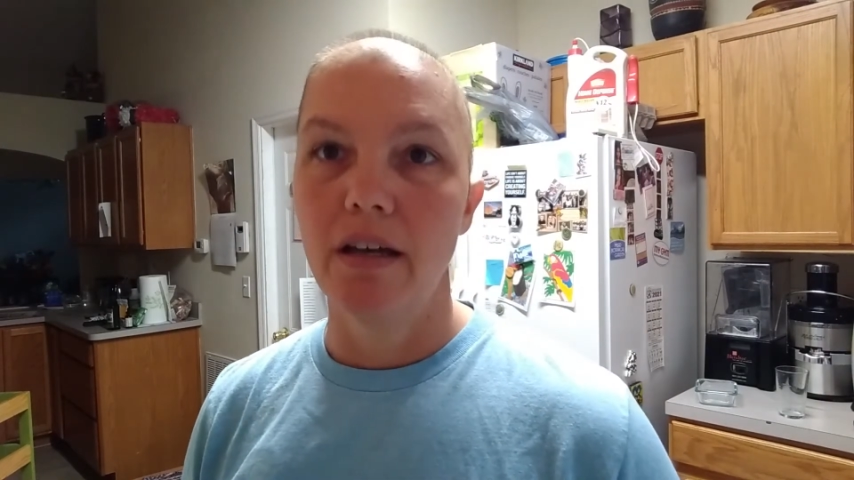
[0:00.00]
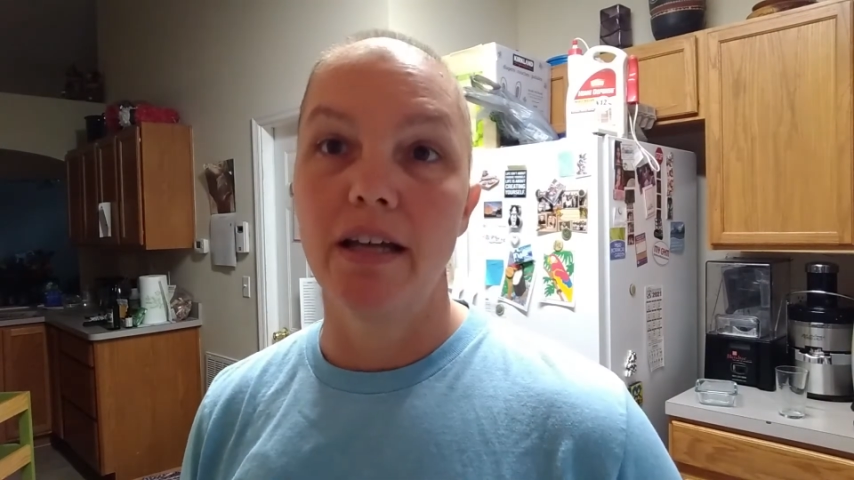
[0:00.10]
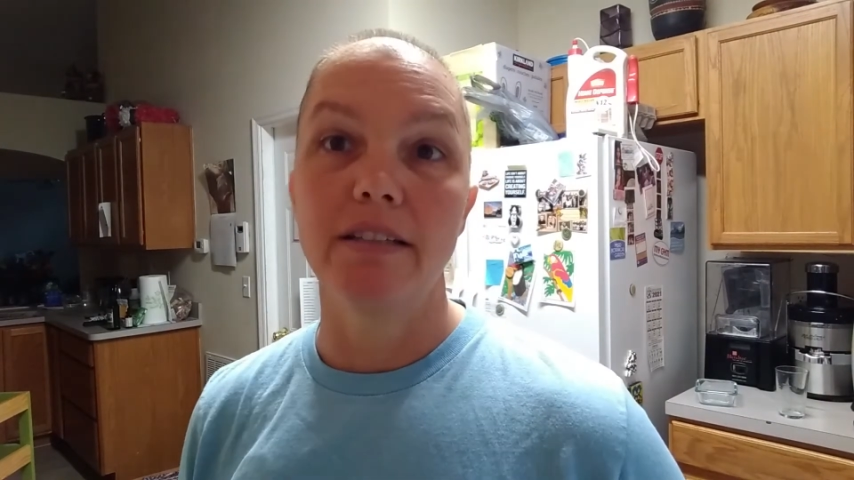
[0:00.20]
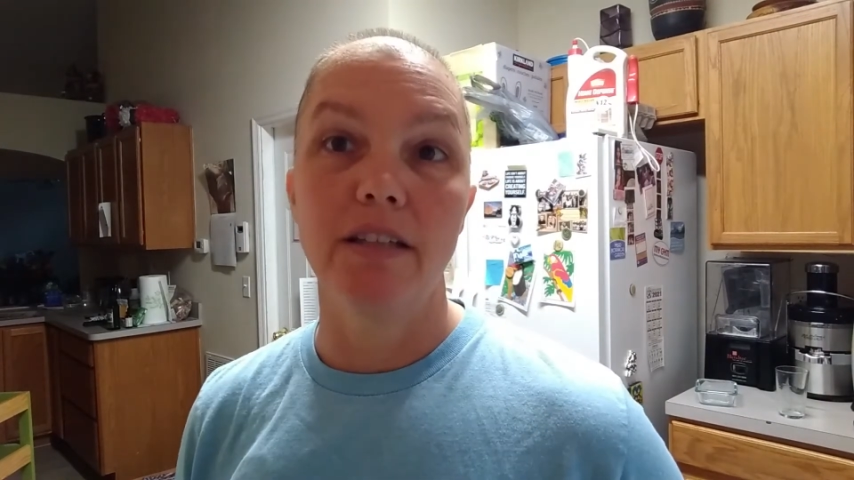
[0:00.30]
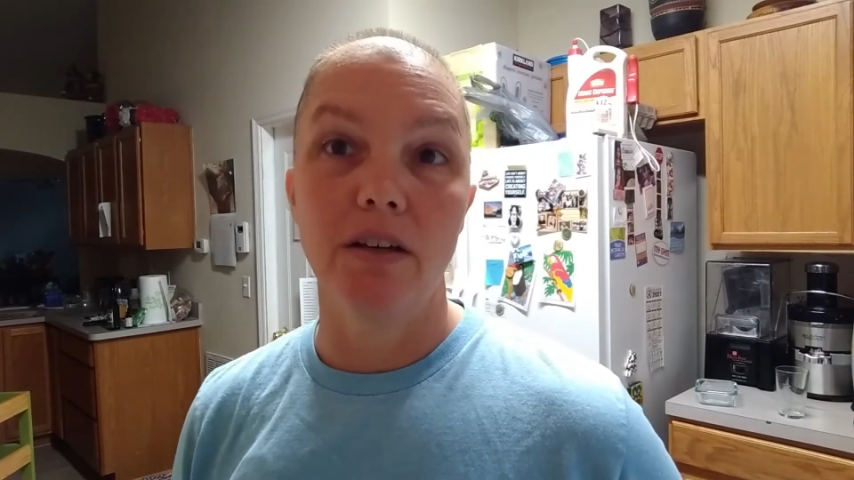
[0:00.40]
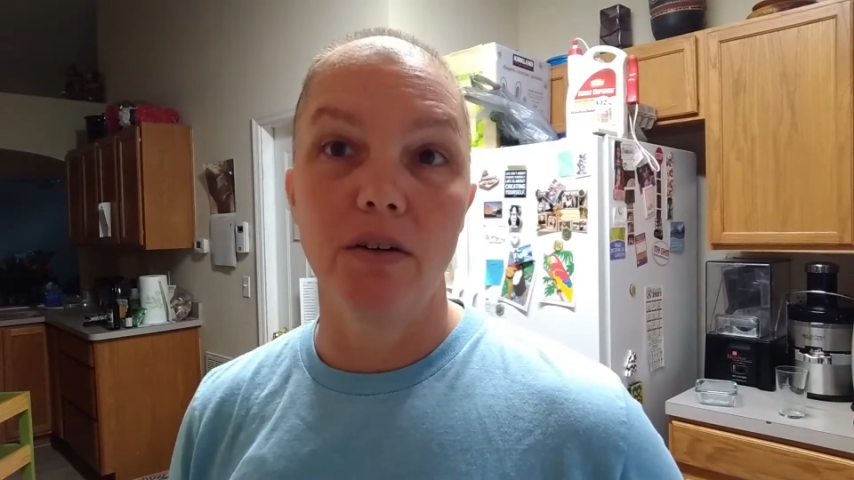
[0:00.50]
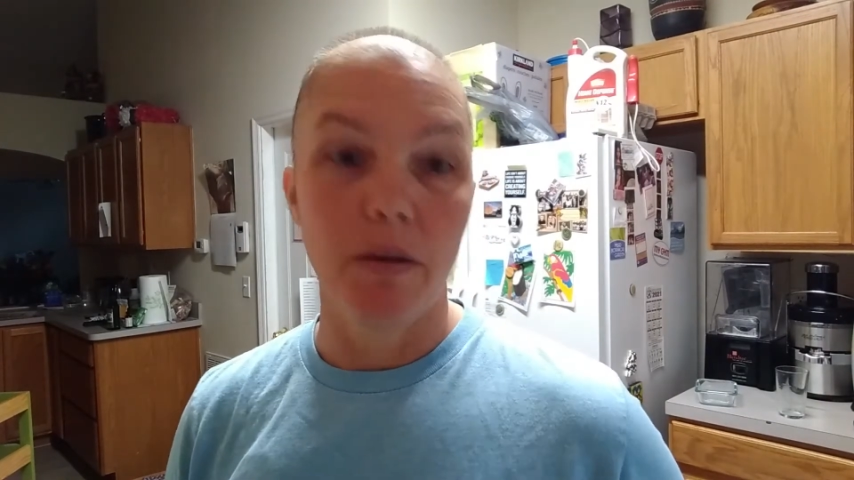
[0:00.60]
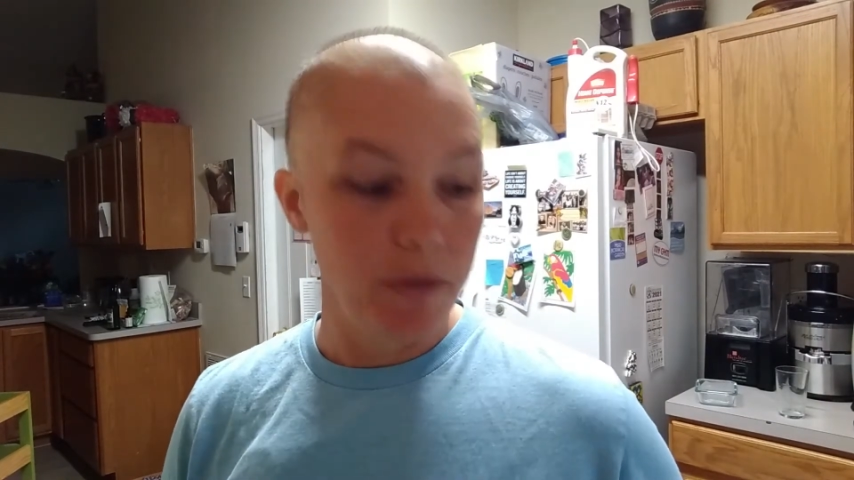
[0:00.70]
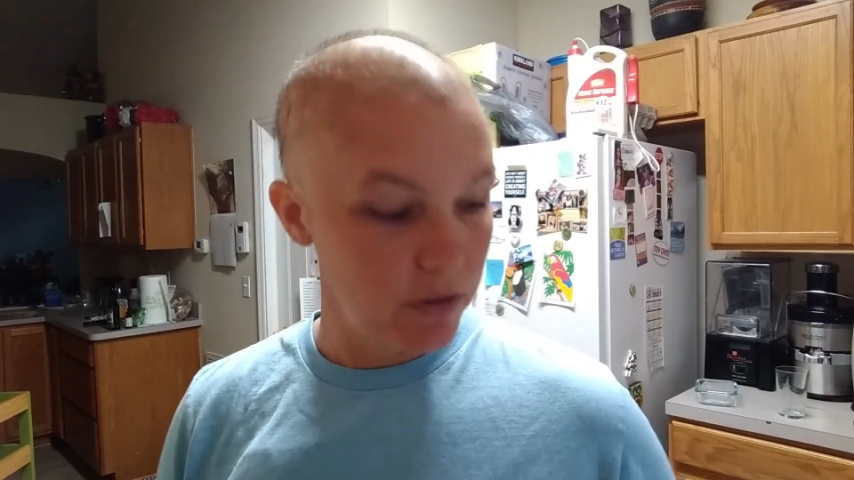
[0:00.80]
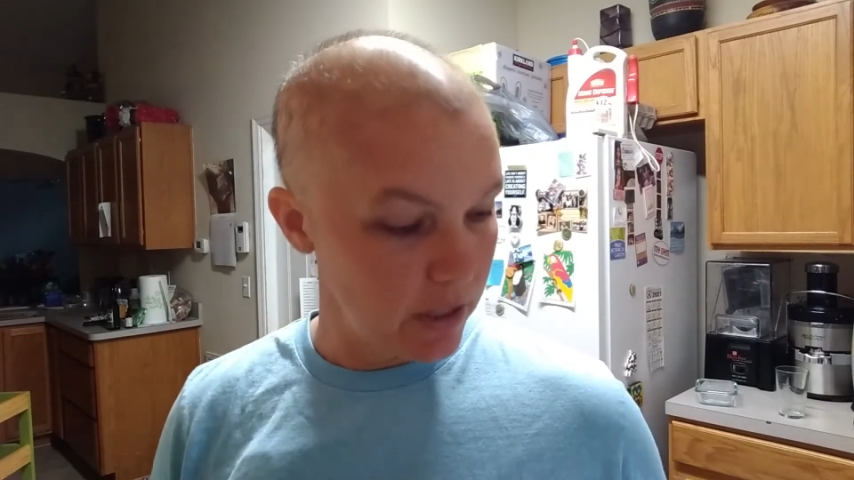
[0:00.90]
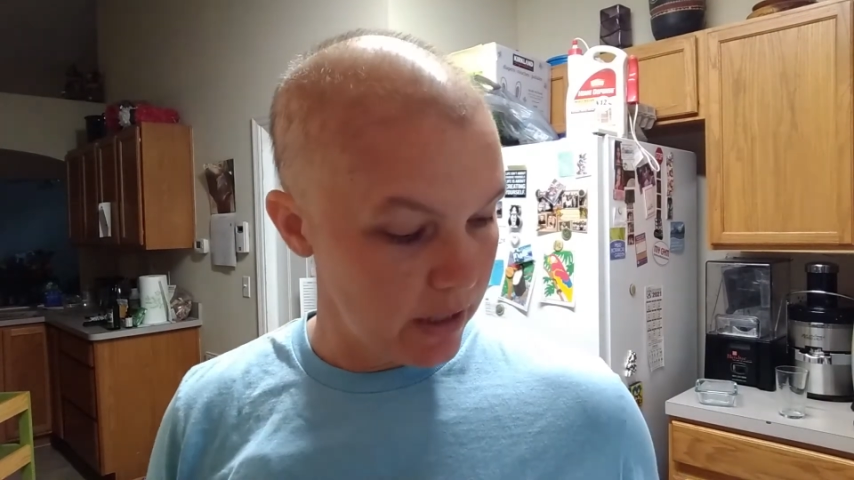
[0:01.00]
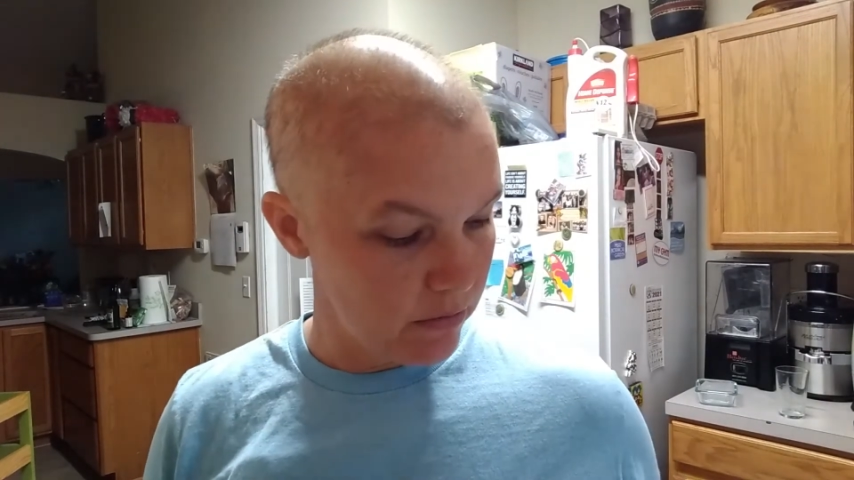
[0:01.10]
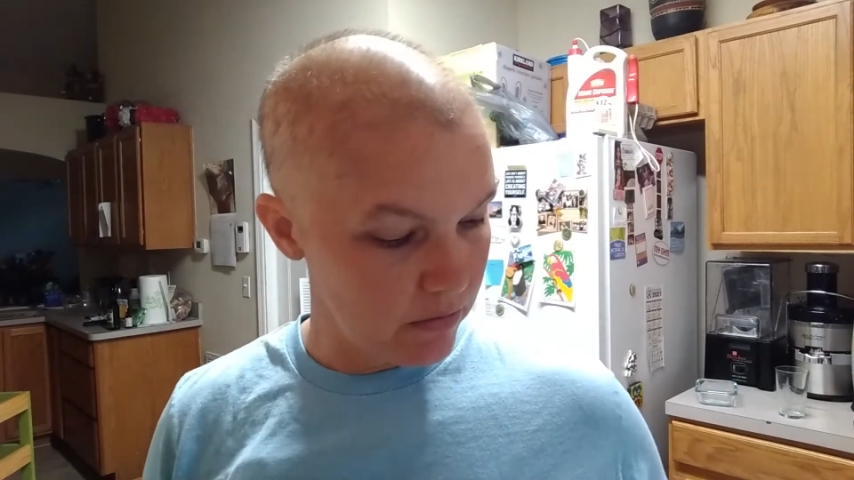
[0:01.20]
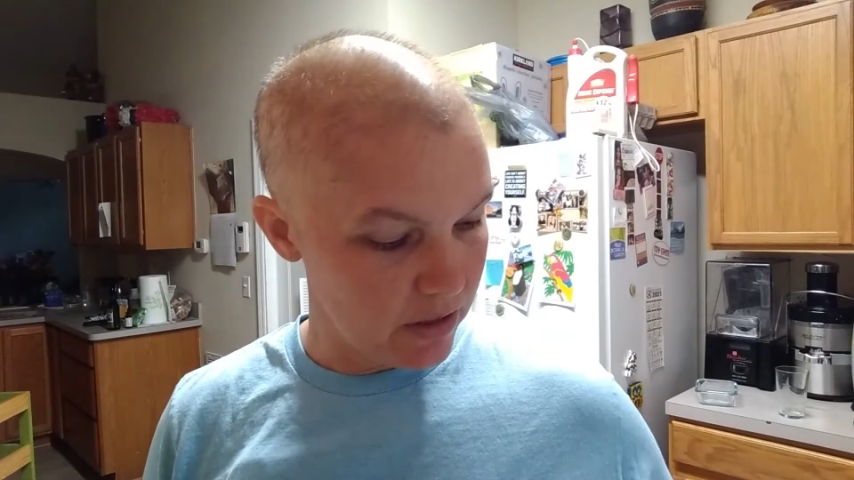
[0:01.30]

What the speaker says: And so I'm using it.